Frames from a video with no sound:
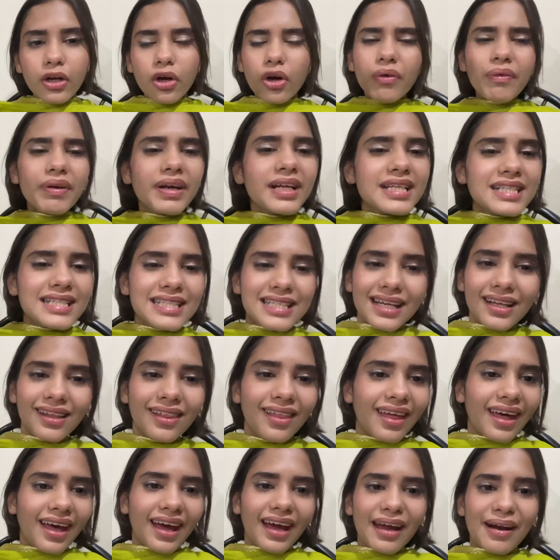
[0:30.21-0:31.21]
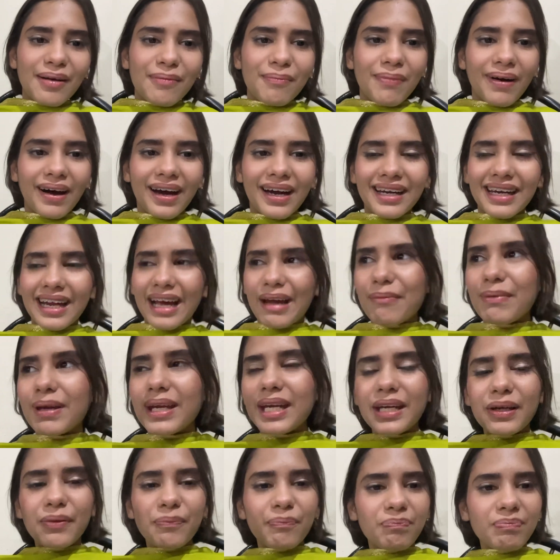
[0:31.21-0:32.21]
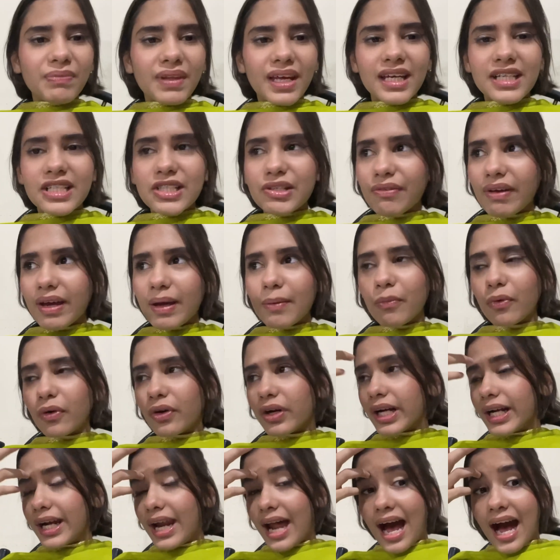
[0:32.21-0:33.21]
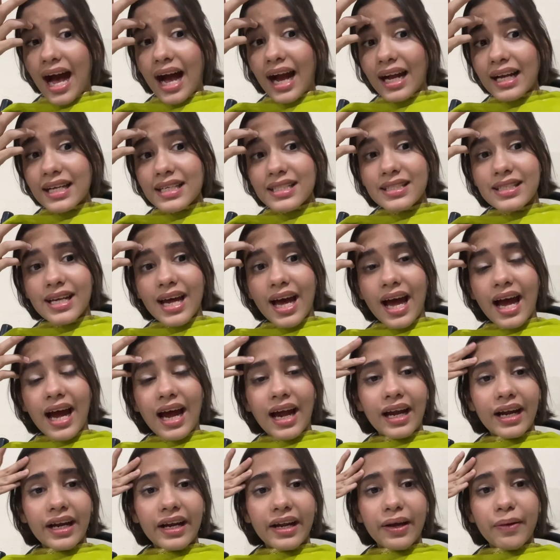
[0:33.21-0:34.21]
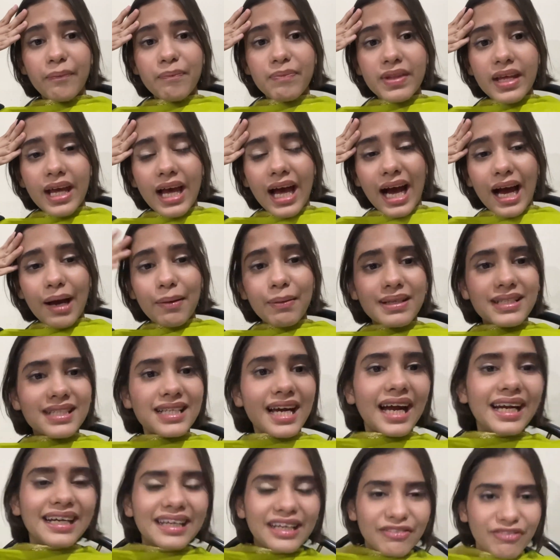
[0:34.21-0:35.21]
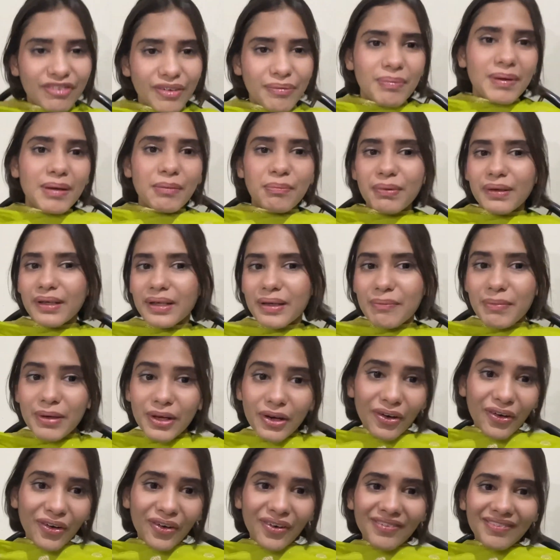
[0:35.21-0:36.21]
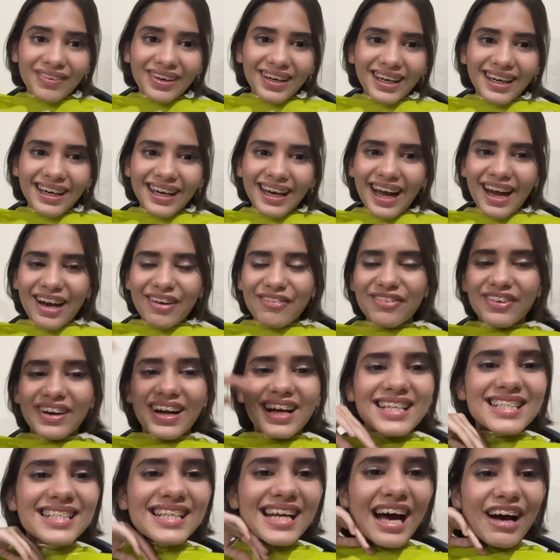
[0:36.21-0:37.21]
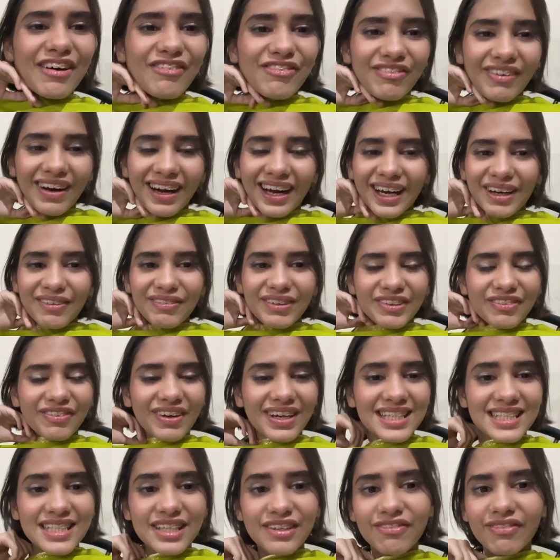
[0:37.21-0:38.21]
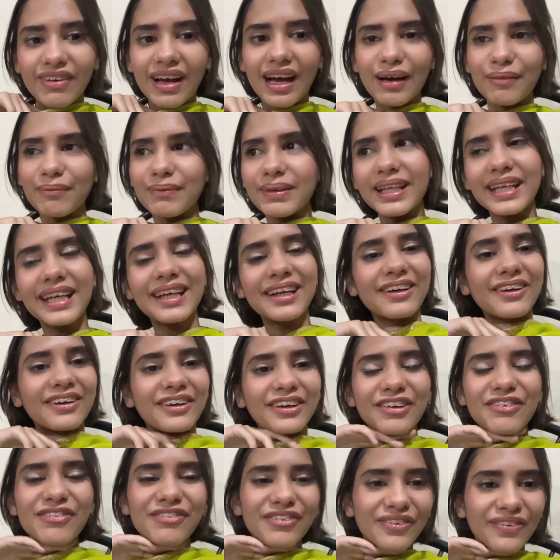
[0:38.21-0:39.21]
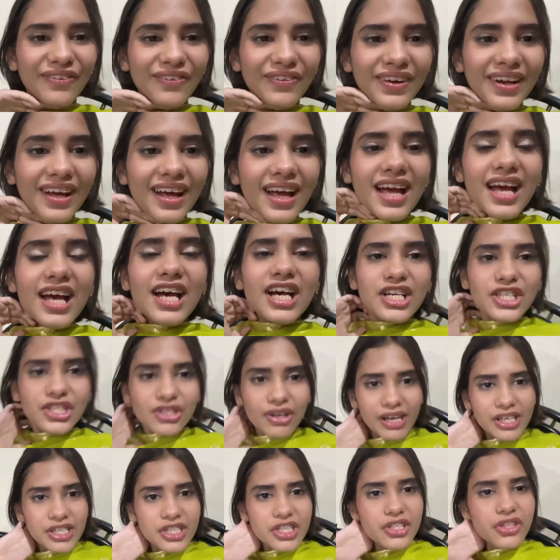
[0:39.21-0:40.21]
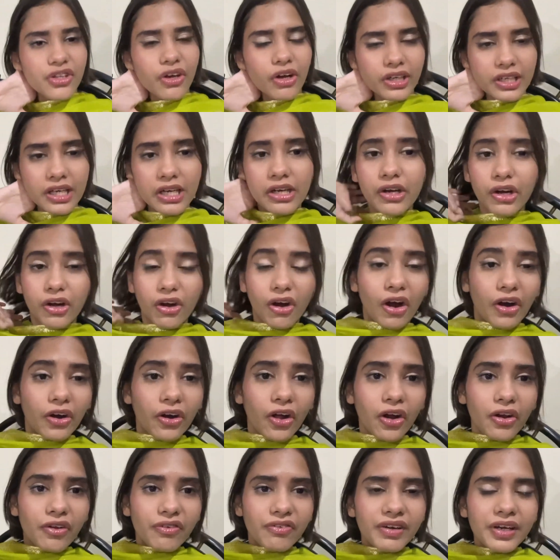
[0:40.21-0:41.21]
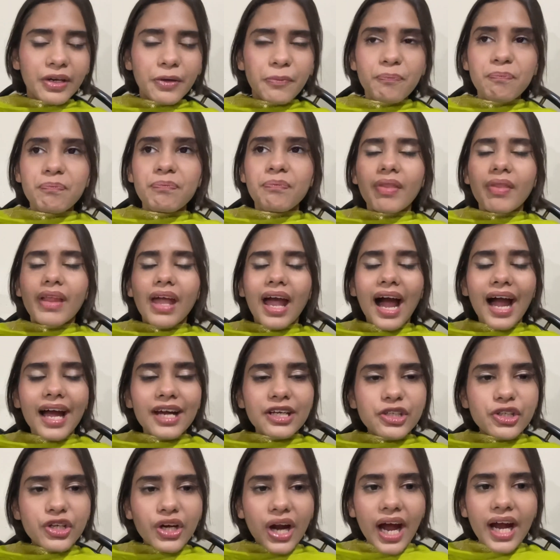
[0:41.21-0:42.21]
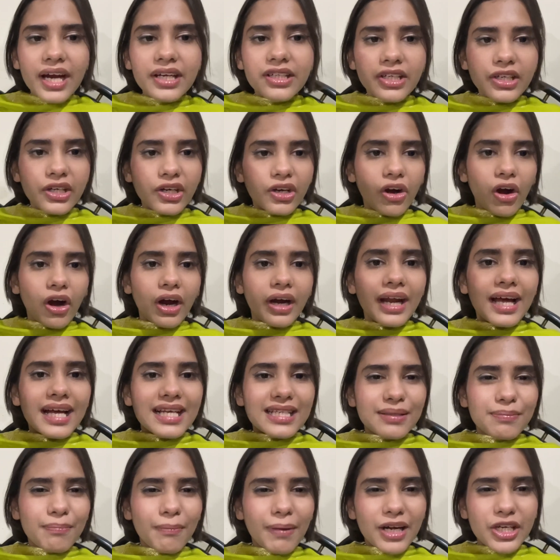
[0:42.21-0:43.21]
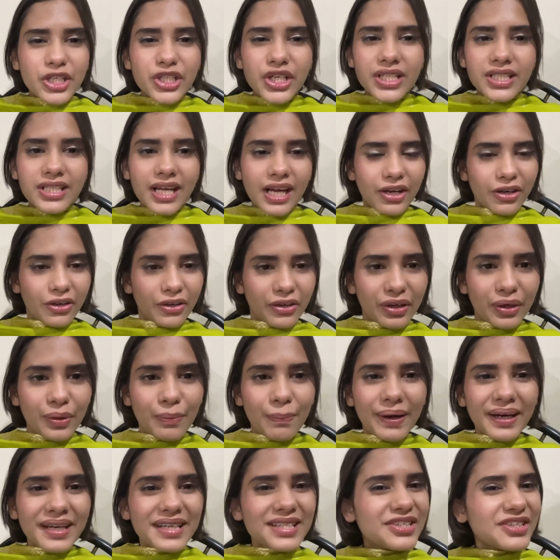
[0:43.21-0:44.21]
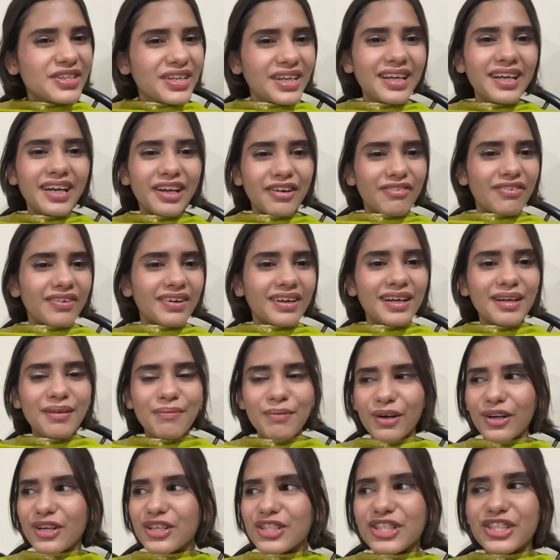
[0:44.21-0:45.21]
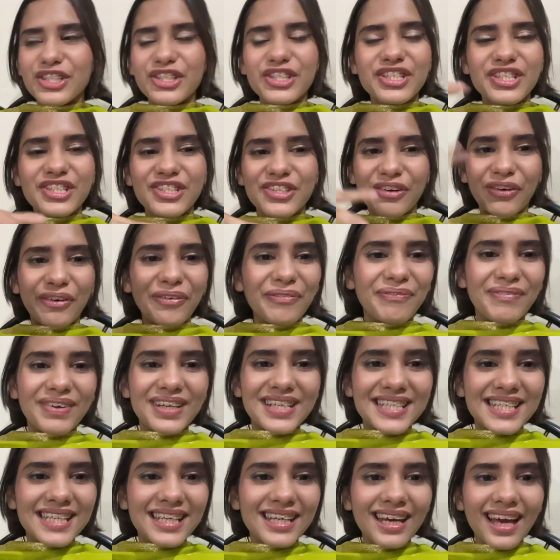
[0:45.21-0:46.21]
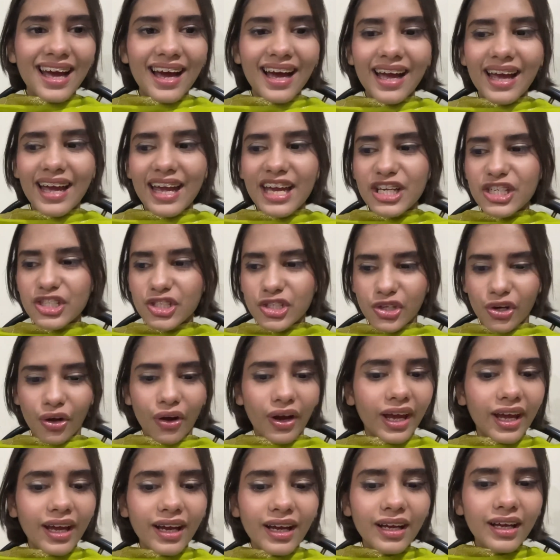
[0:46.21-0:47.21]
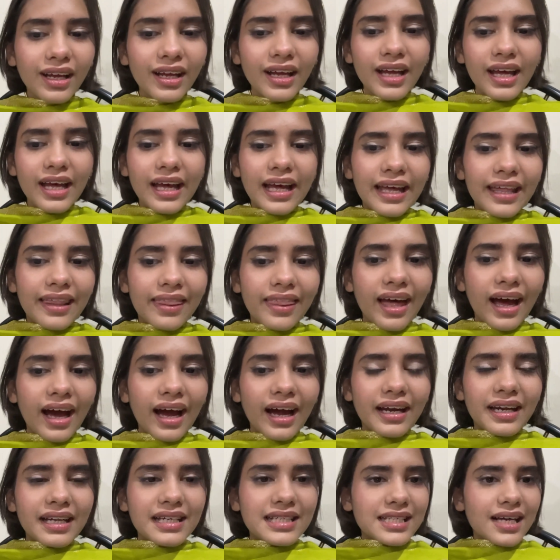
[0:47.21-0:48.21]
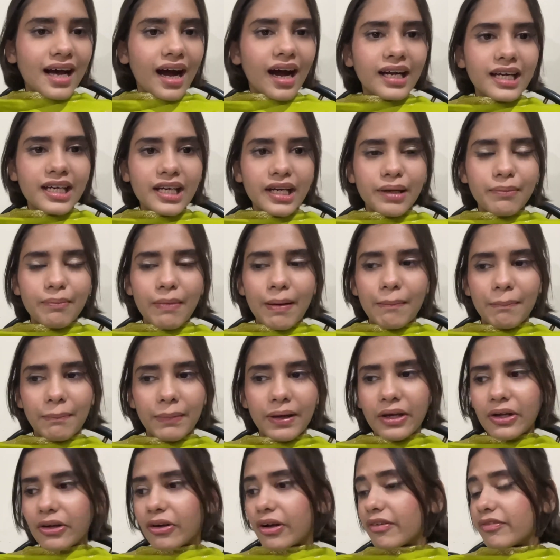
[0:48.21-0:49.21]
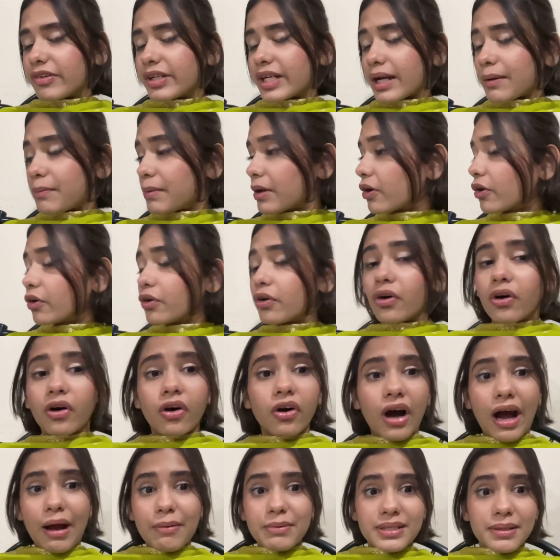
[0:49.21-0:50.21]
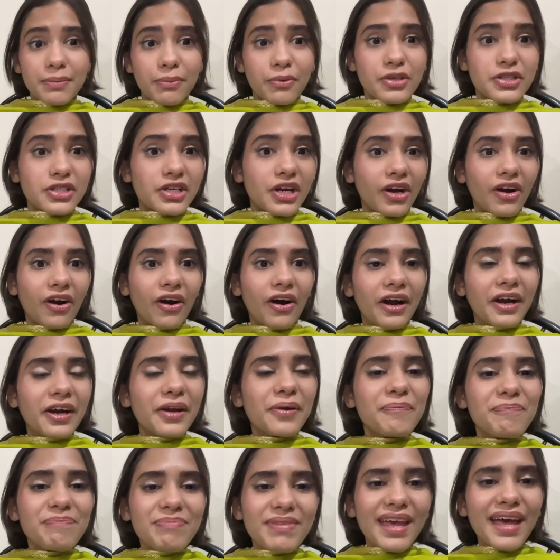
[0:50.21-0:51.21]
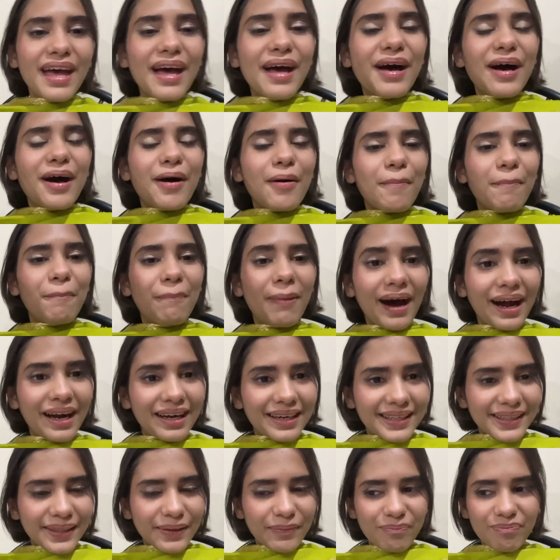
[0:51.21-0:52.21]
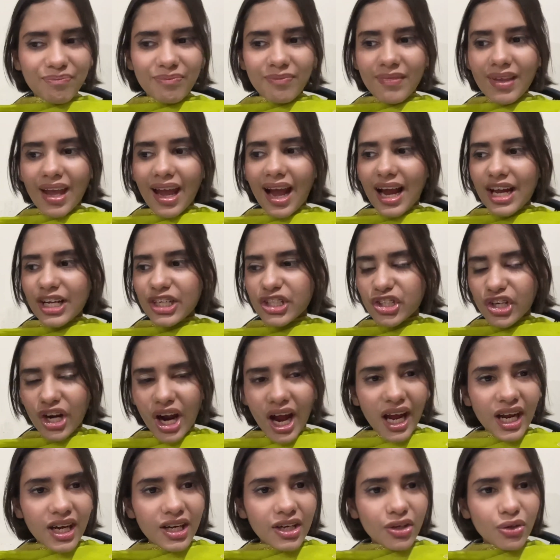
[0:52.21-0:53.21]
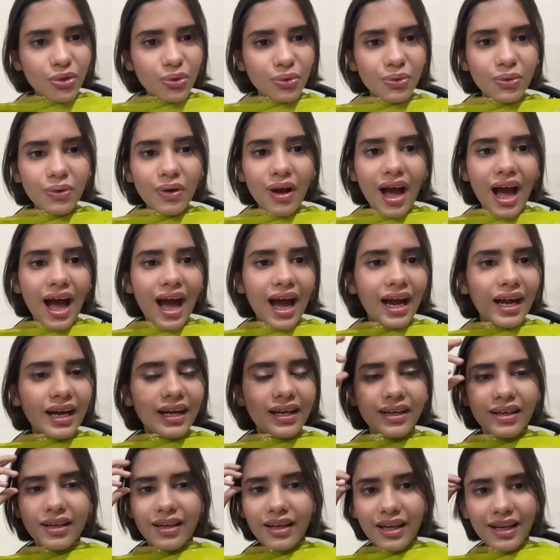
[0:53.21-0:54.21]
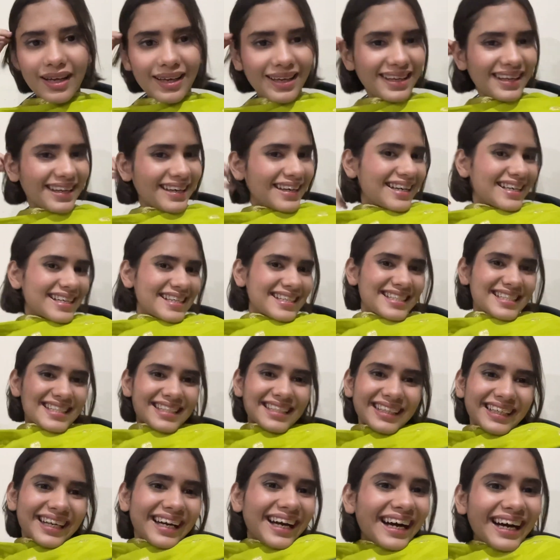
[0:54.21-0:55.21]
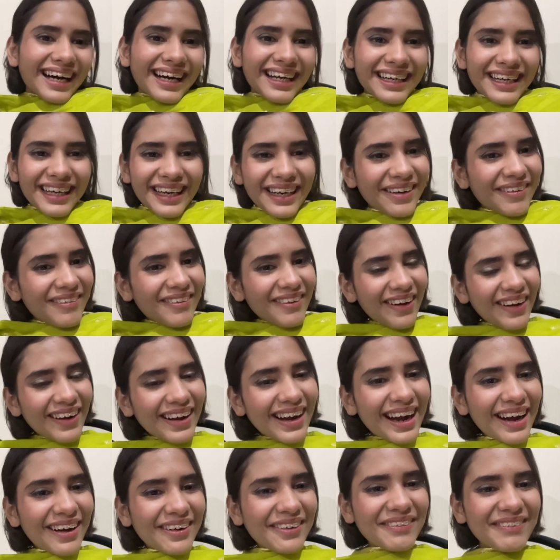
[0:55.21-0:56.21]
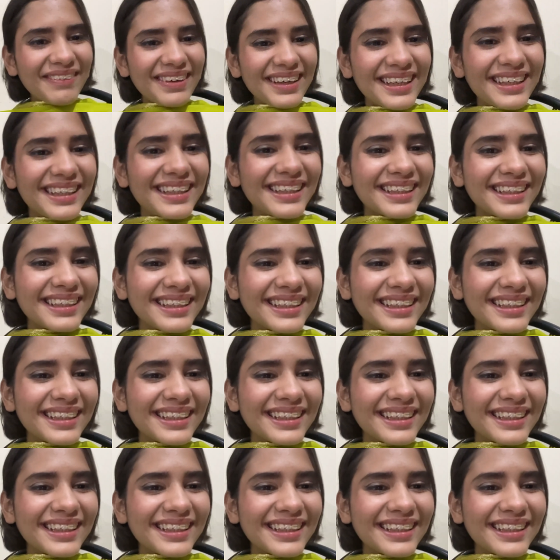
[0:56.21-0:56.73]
COVID is still there, but I mean, it's way more relaxed and I'm excited for people to be over and for us to have fun with friends and family and good food. So I just thought I'll record all of it. I tried to record as much as I could, but it's really difficult because you're just so busy enjoying that it's hard to remember, you know, every time like, oh, I'm supposed to record. But I tried to, and here's a little log out of it.